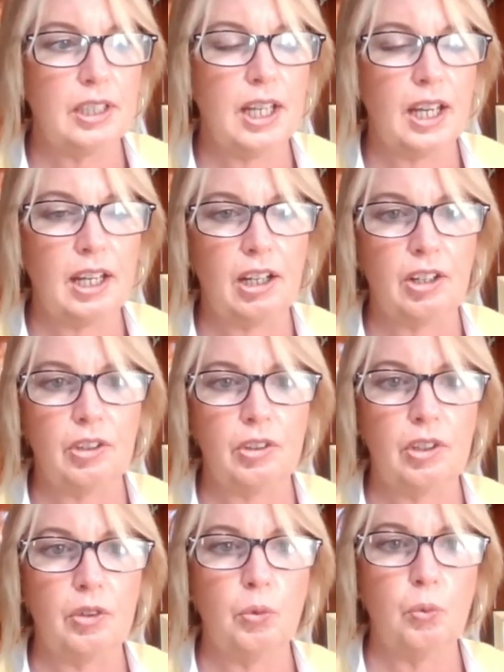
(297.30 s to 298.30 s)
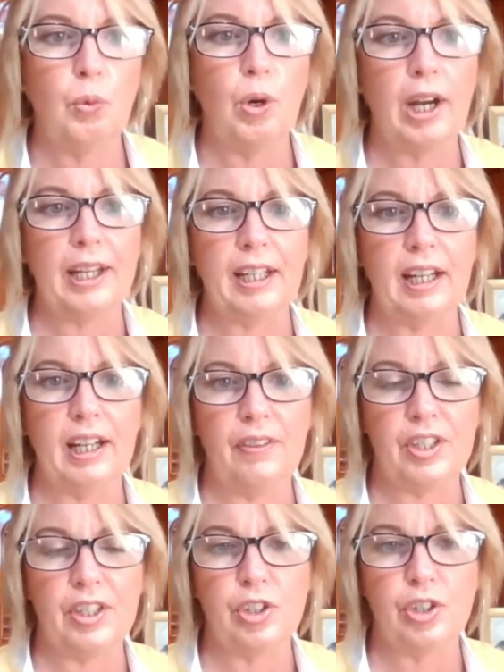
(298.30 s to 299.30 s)
yeah, why
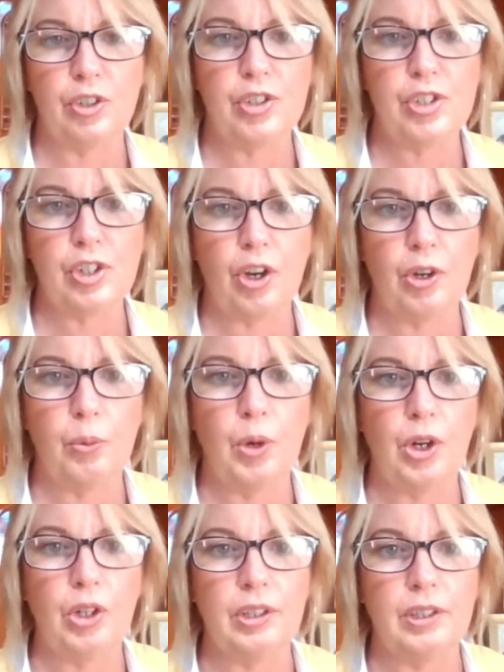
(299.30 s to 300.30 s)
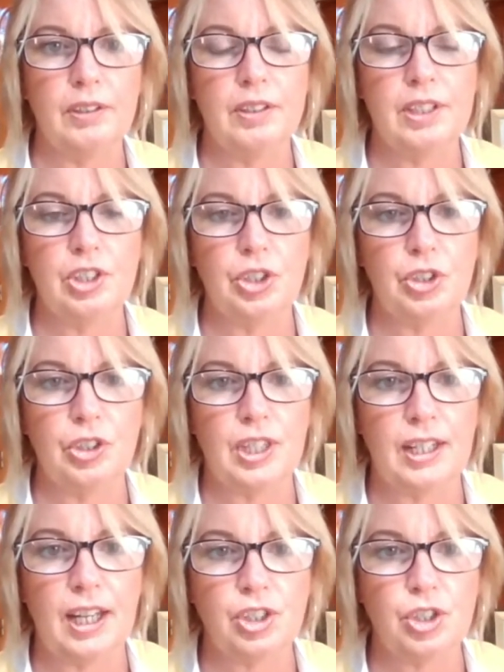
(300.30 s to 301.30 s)
can't the dogs go on to
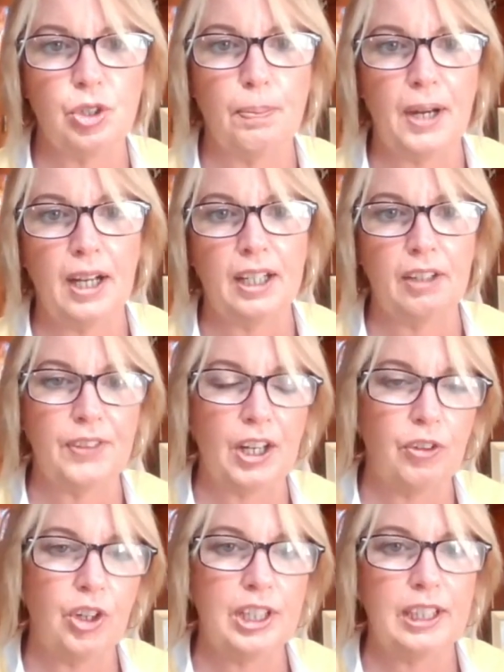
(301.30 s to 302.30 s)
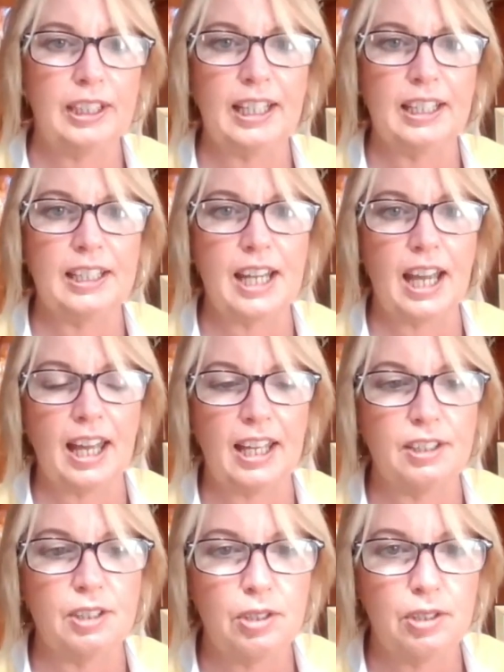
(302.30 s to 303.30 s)
the national park if they're on a
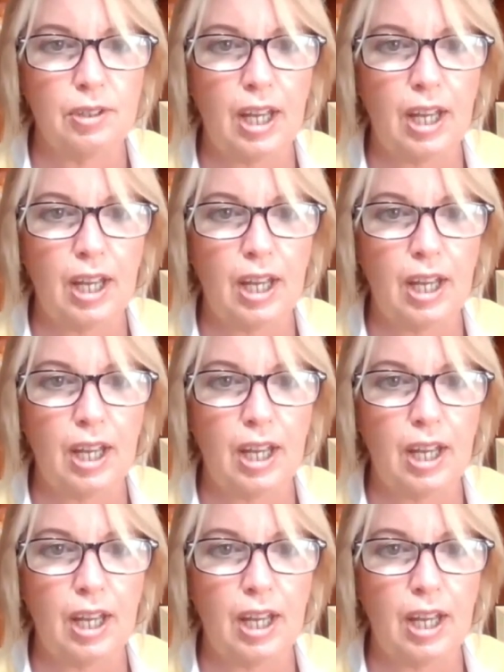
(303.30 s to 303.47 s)
lead?